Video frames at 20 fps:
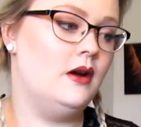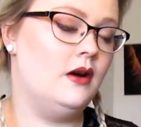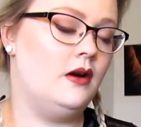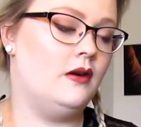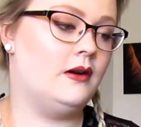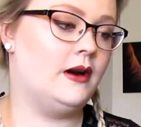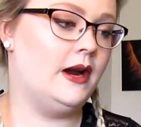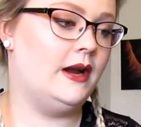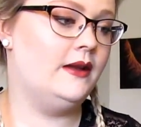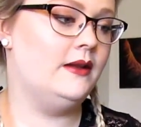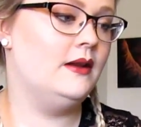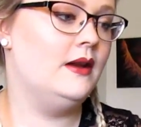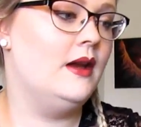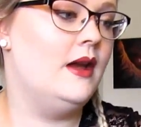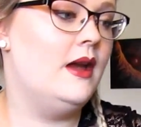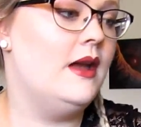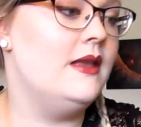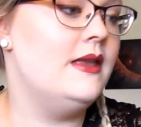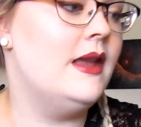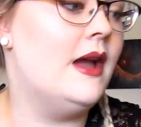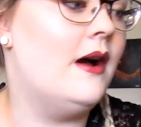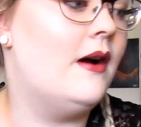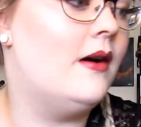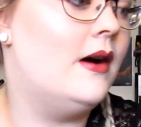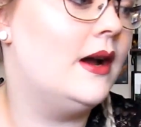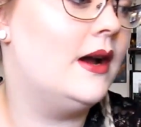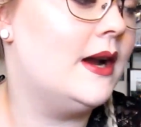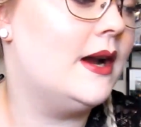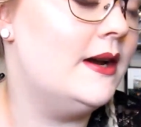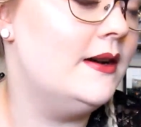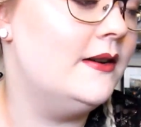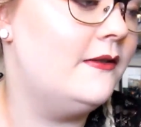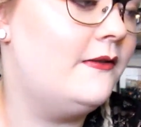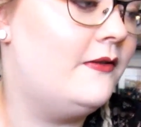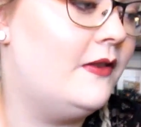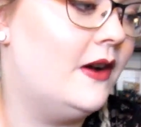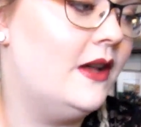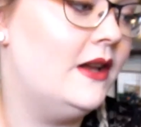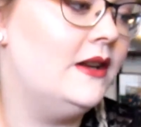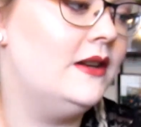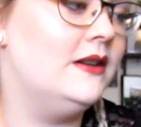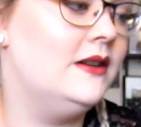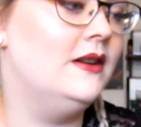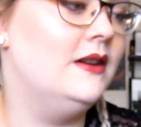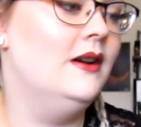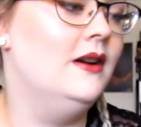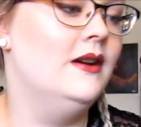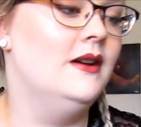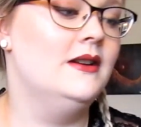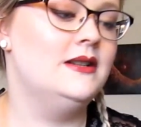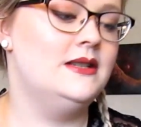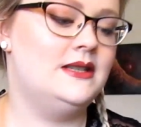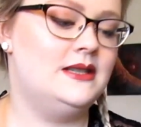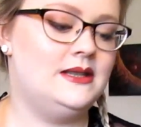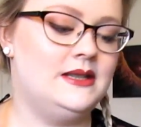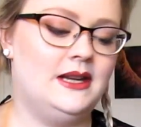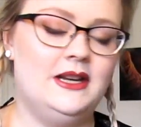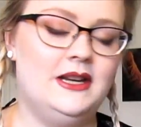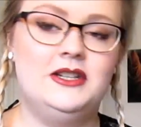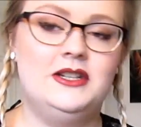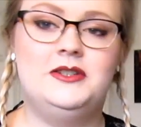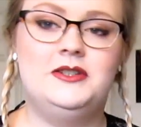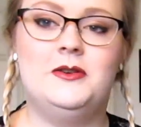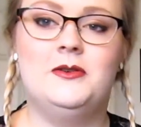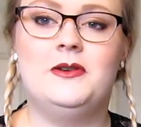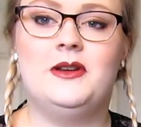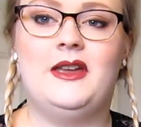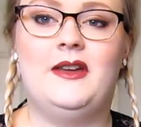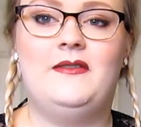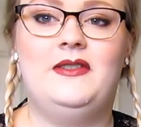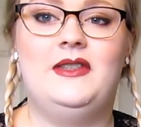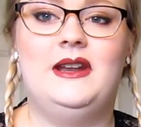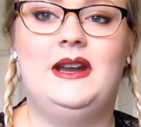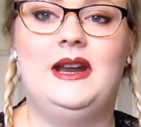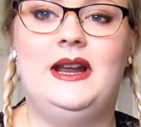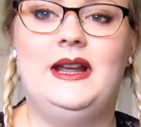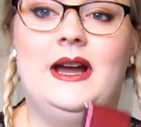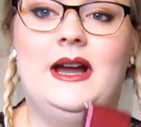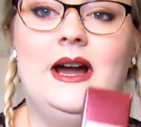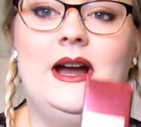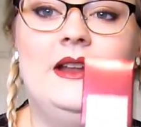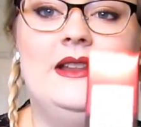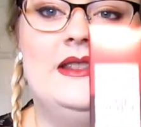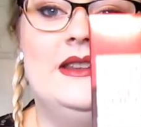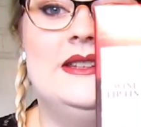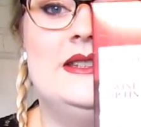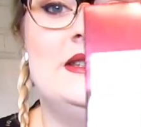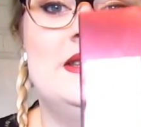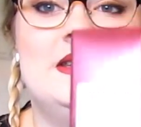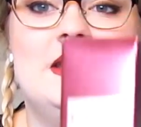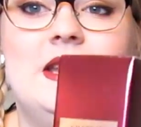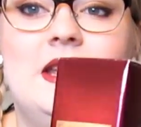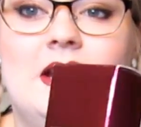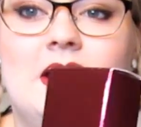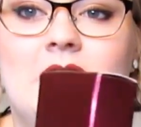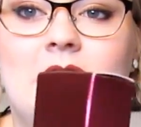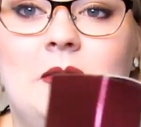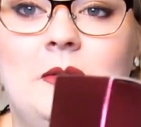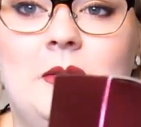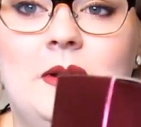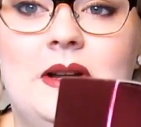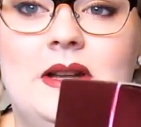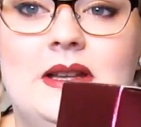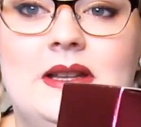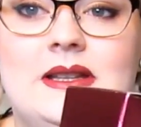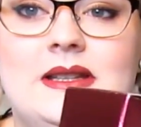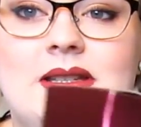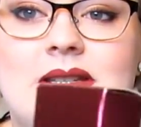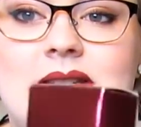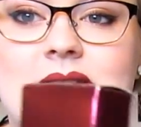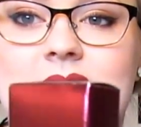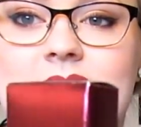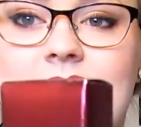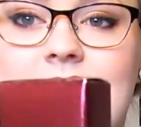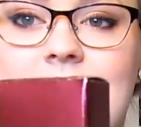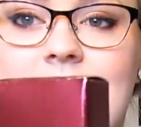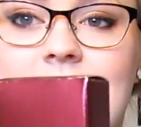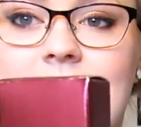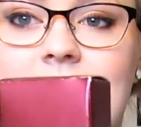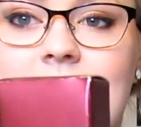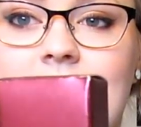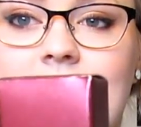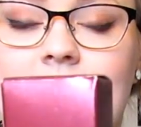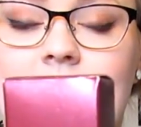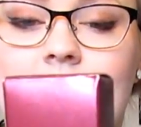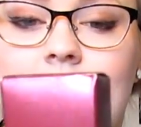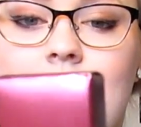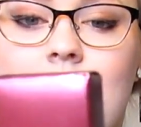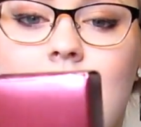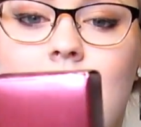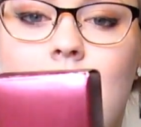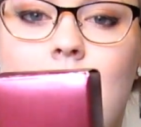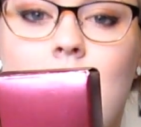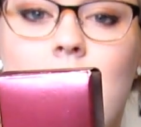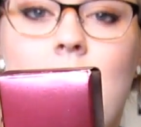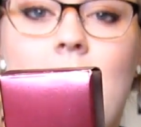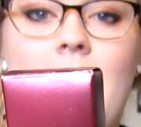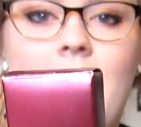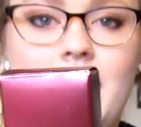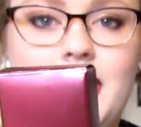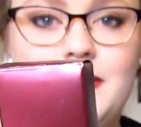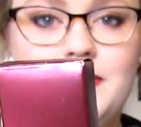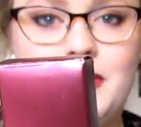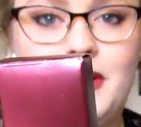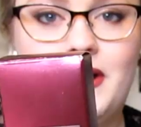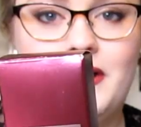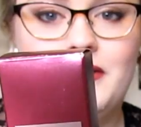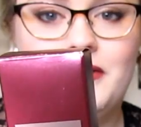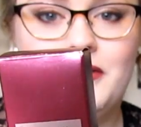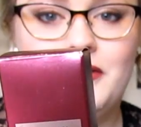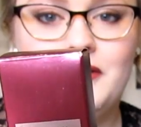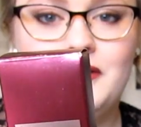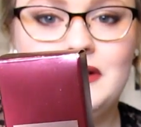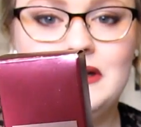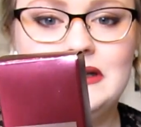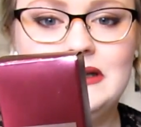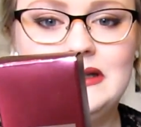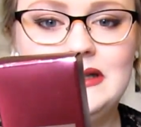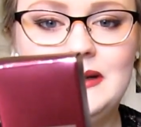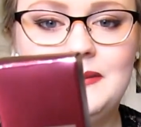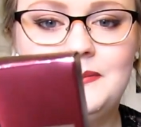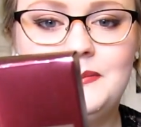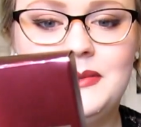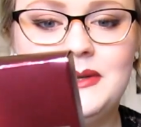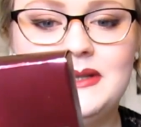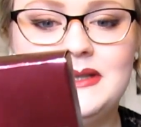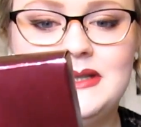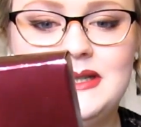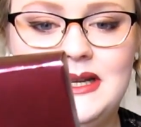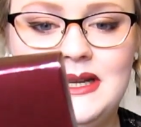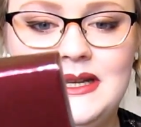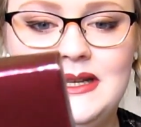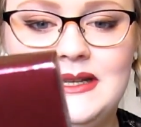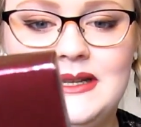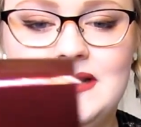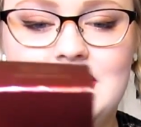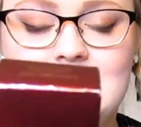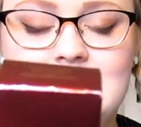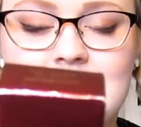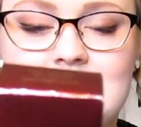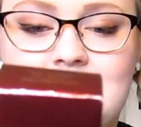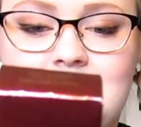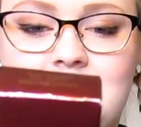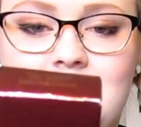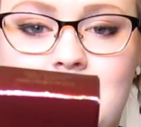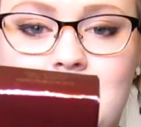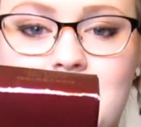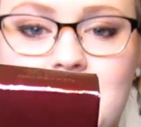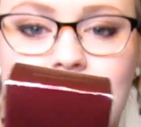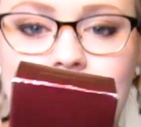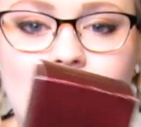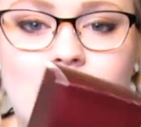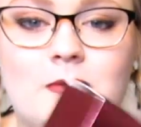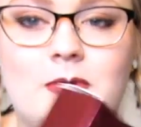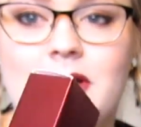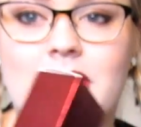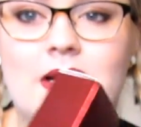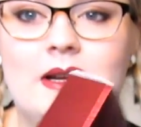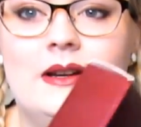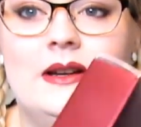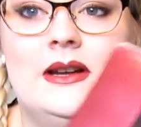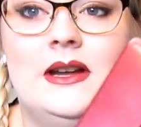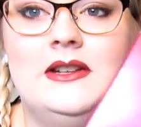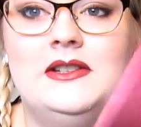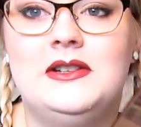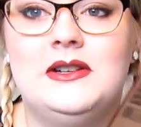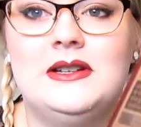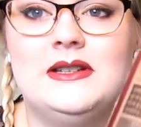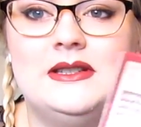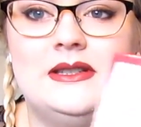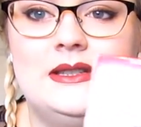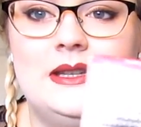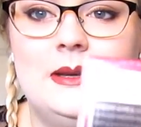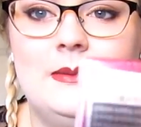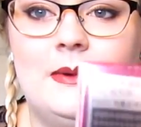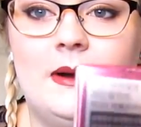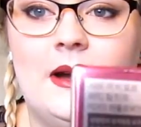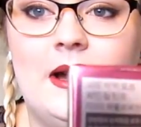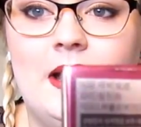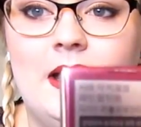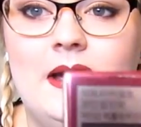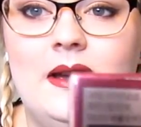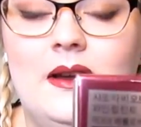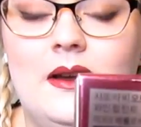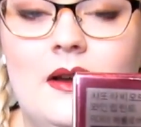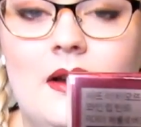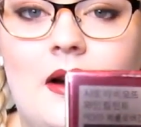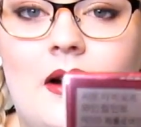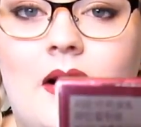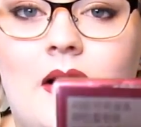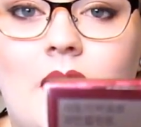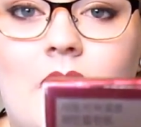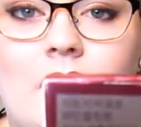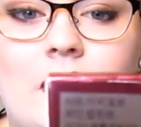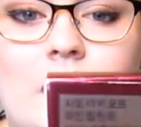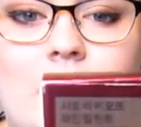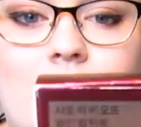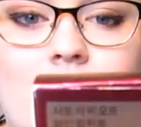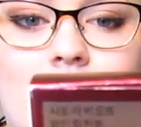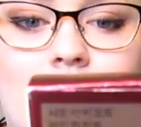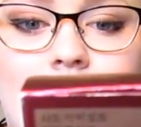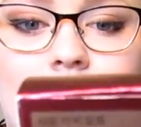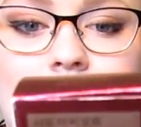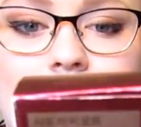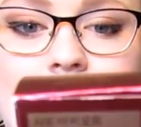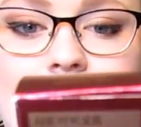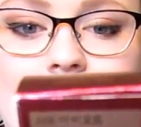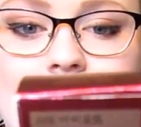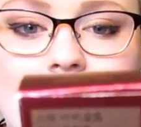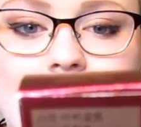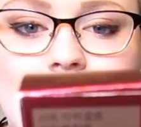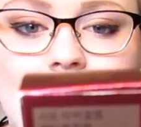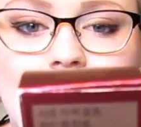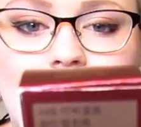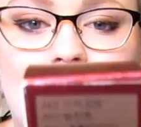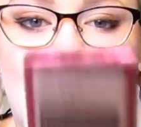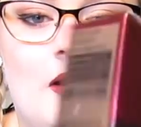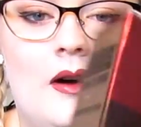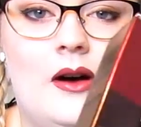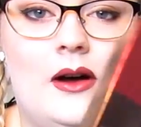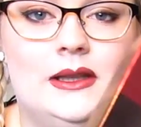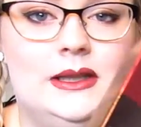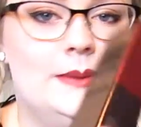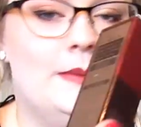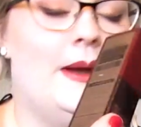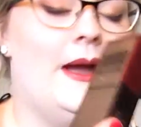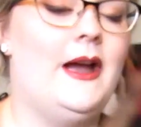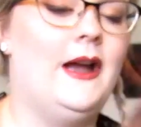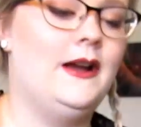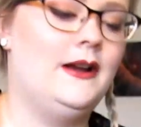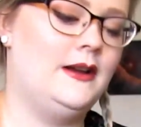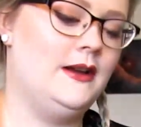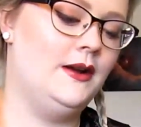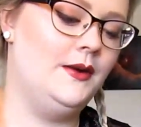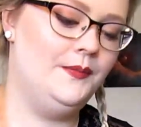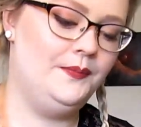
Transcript: Alright, now a kind of fun slight joke gift that I got this year was the wine bottle lip tint. This is from Korea, as you can see by all the Korean on the back.